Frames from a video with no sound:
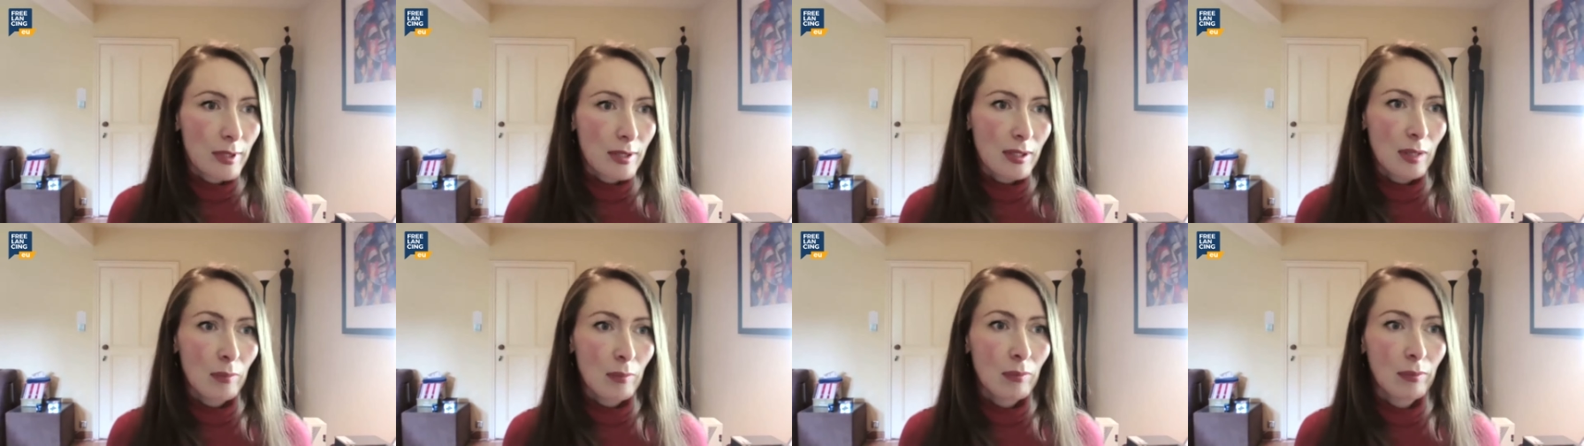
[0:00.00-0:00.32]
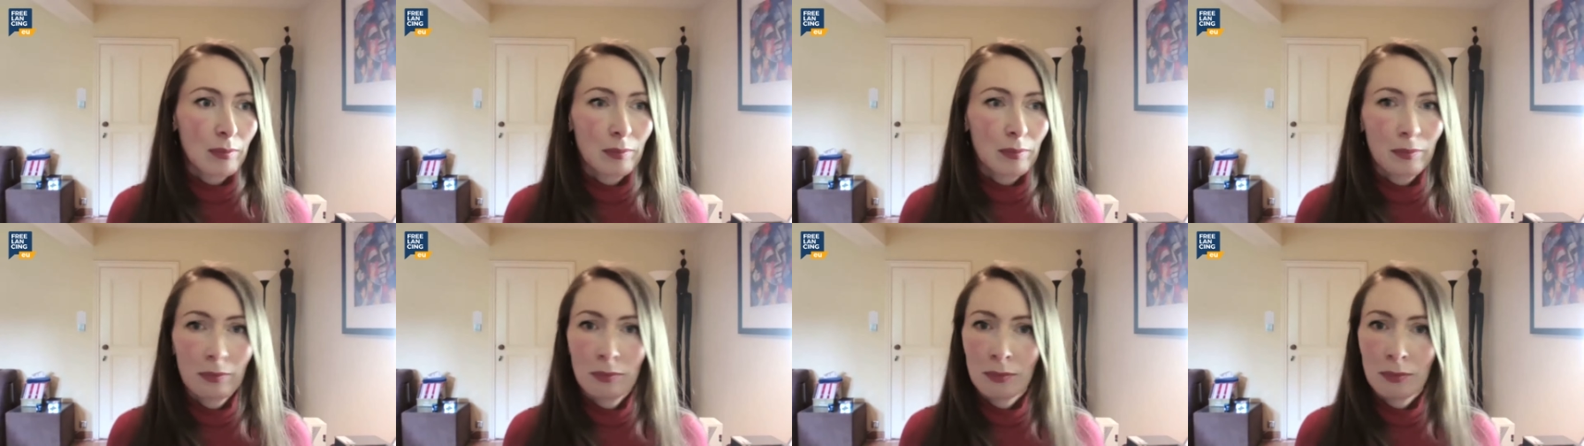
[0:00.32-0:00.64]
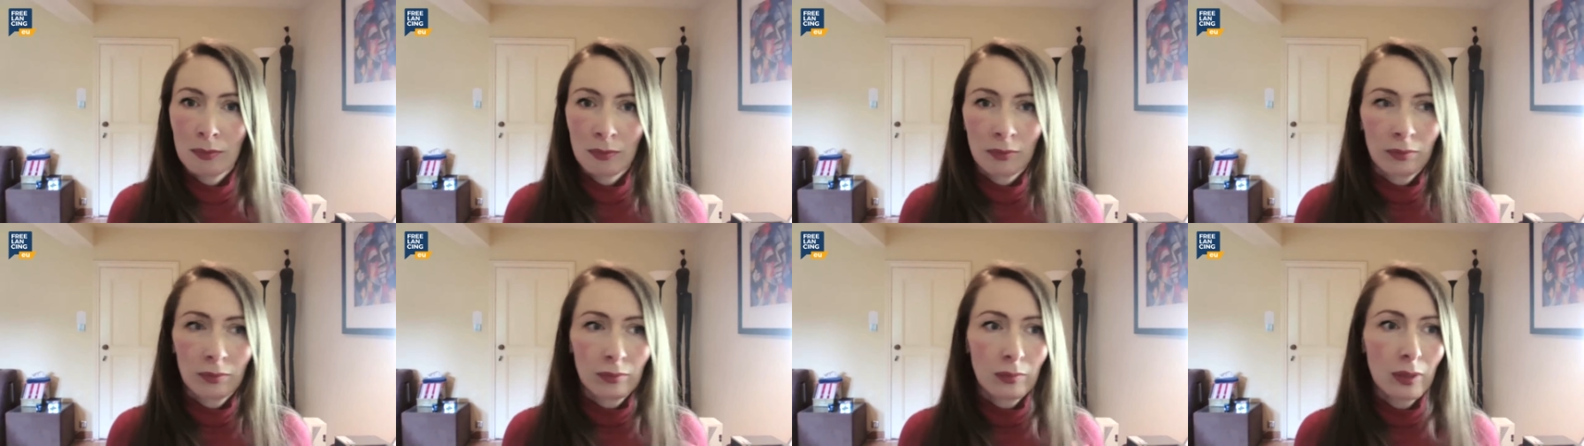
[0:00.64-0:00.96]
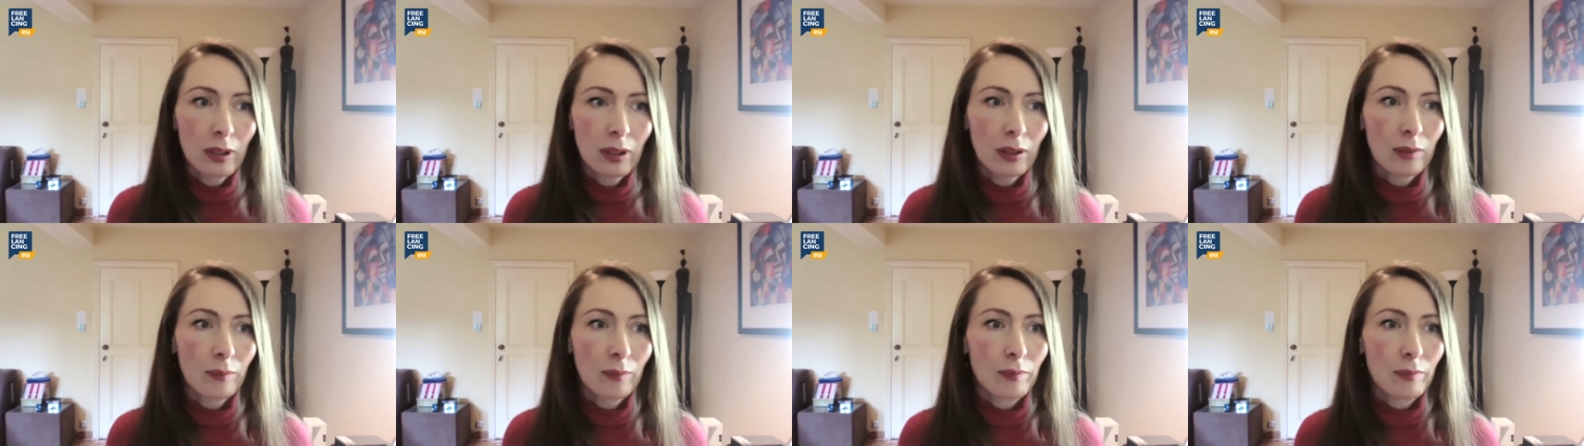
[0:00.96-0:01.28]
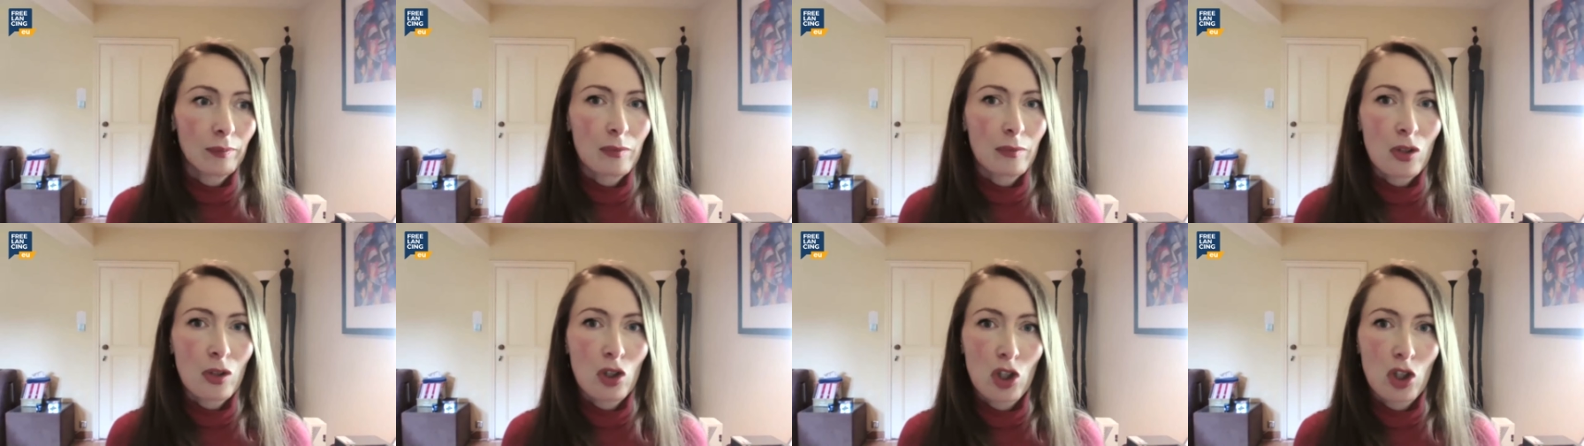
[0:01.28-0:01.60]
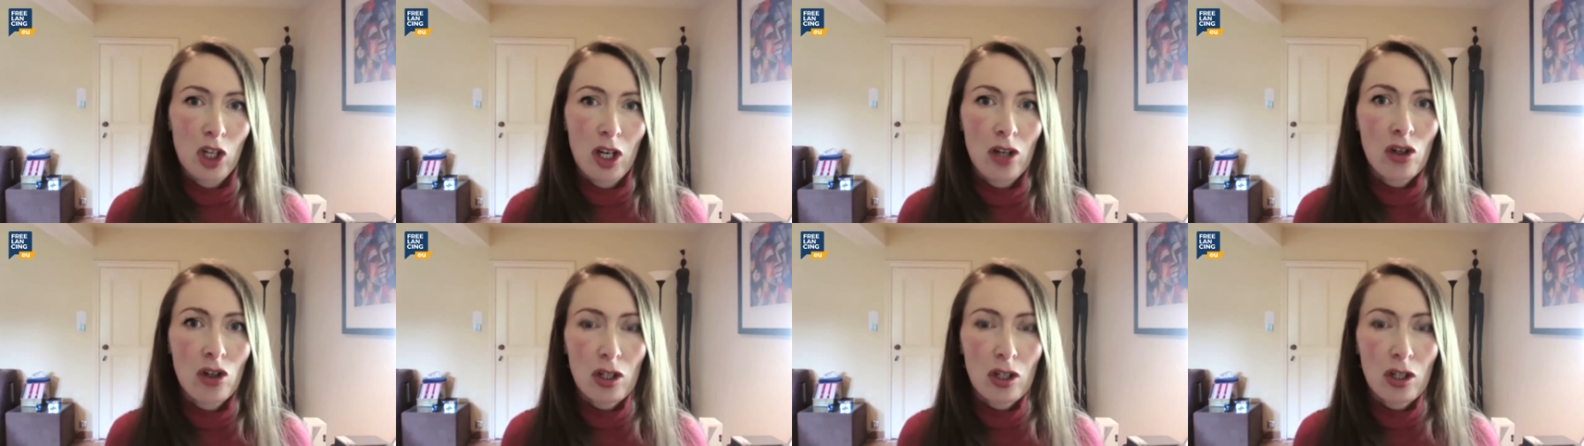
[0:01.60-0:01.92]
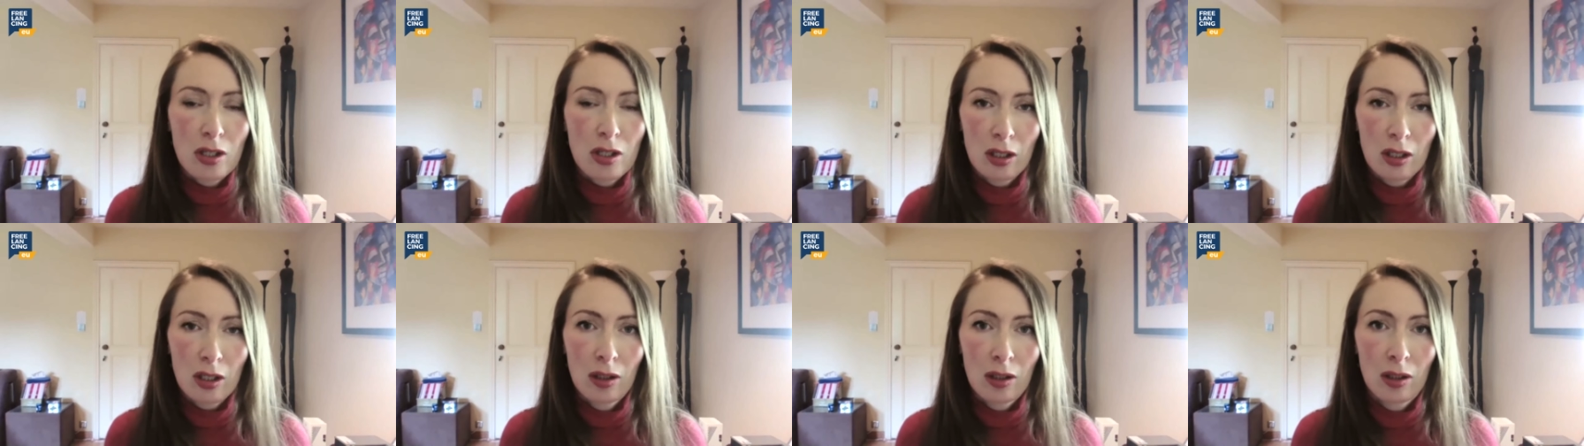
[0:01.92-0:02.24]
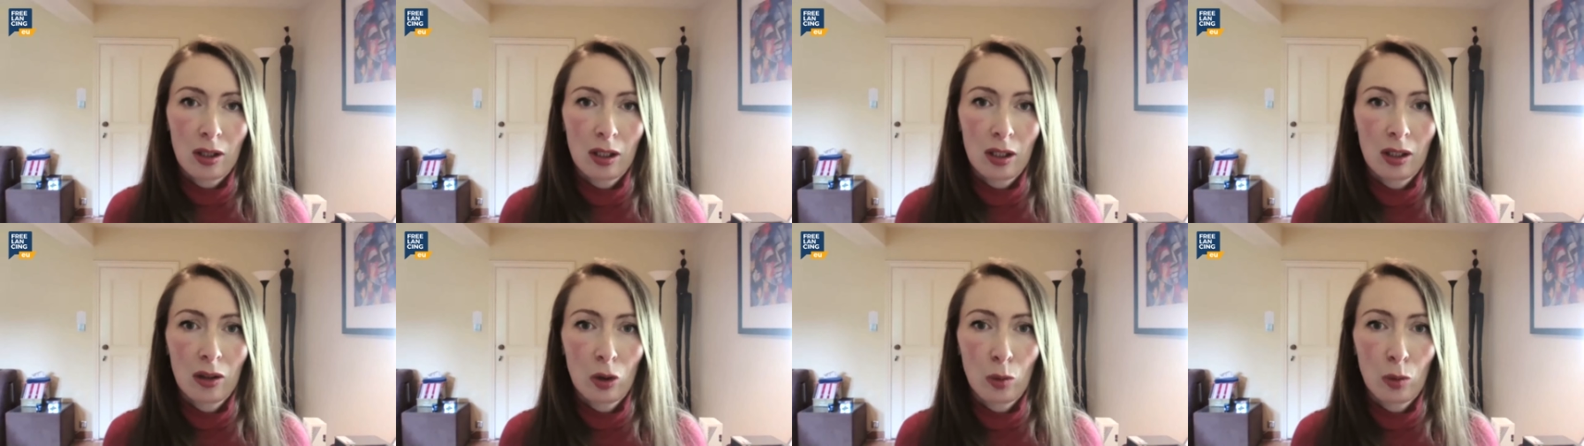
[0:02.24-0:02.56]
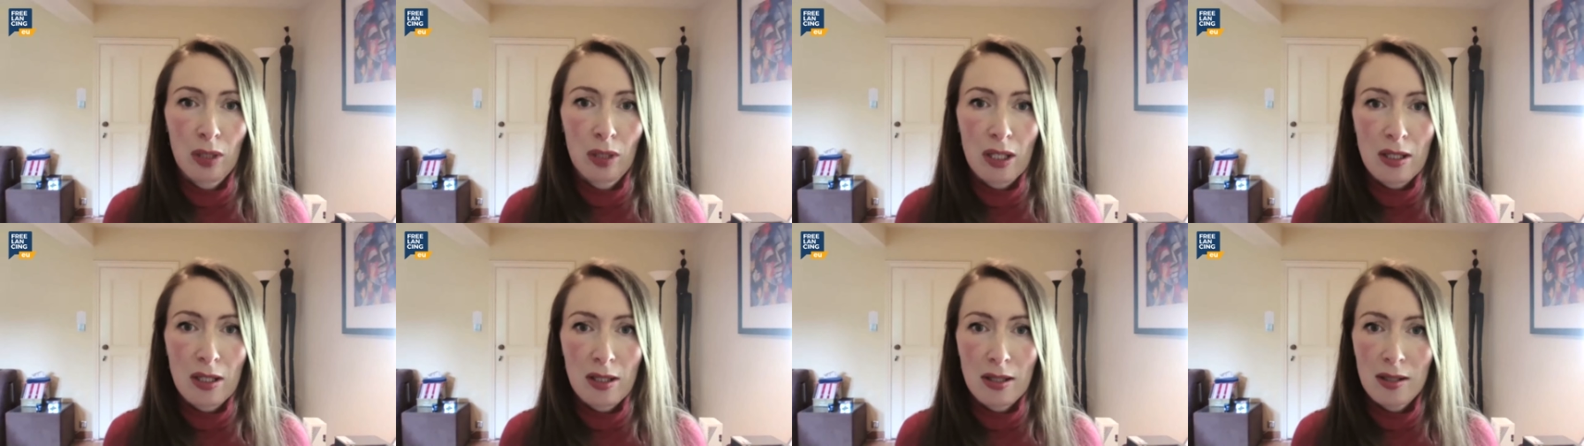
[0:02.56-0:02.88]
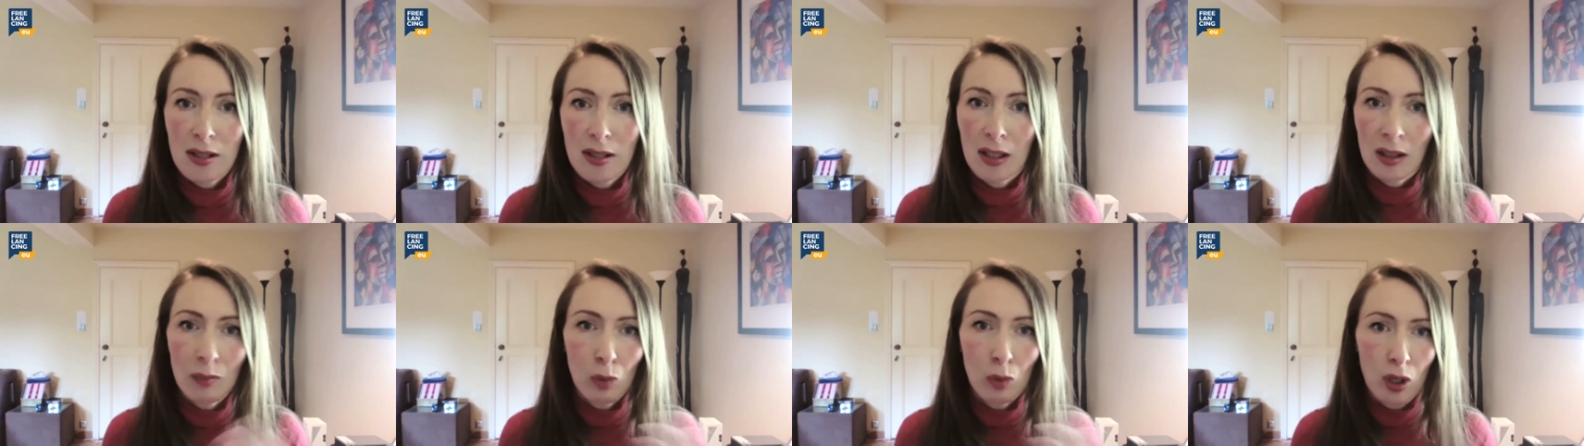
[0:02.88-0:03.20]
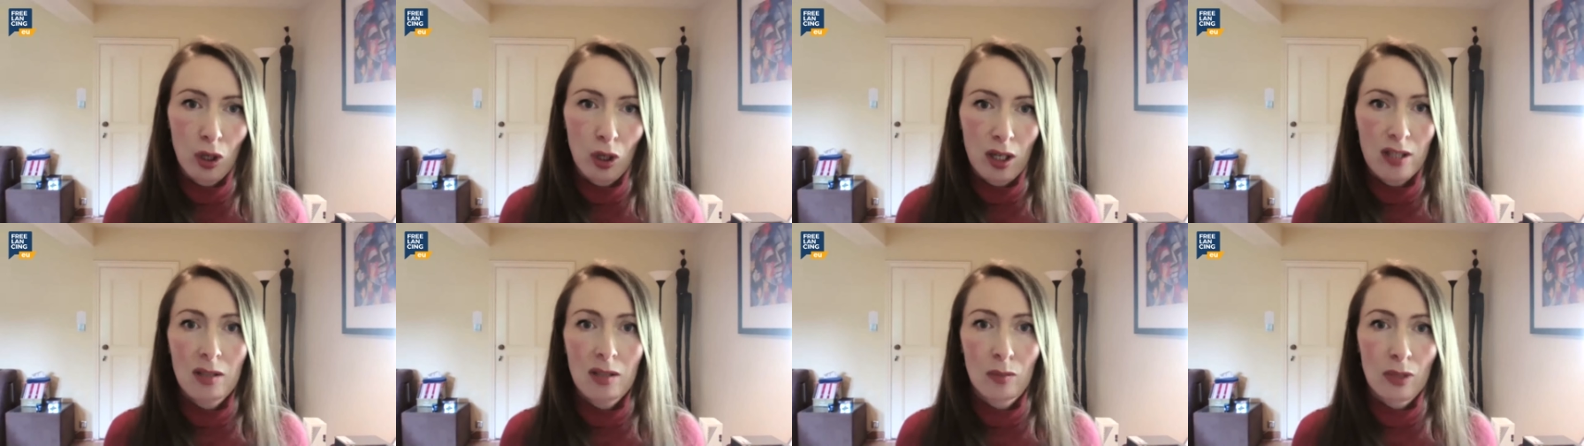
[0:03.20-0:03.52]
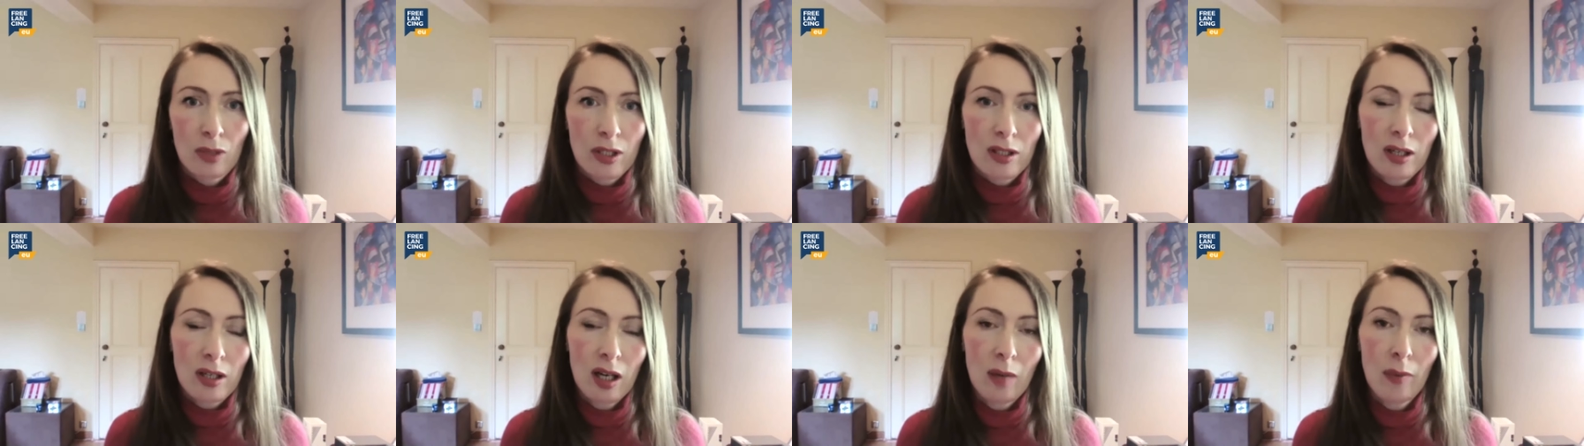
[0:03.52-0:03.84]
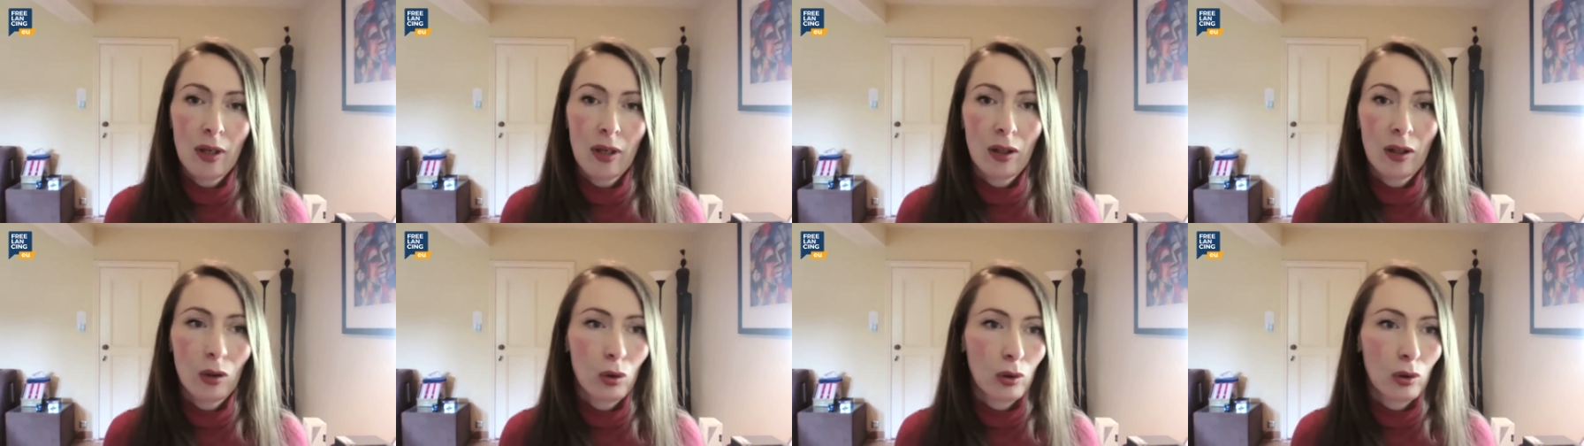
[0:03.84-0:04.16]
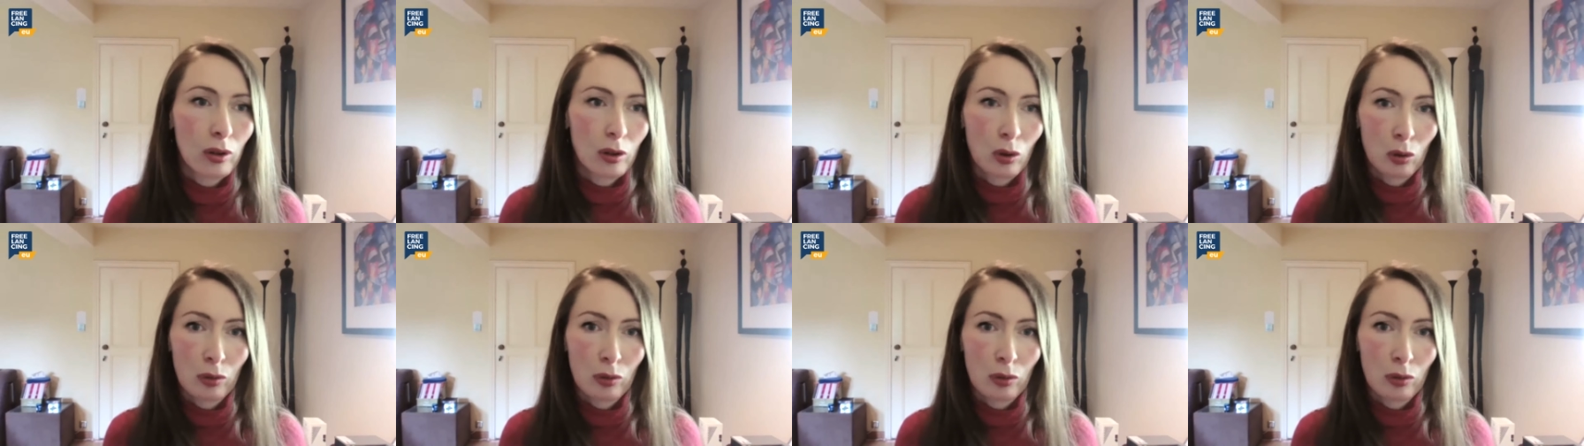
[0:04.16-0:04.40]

some changes in your business, like more customers coming, or,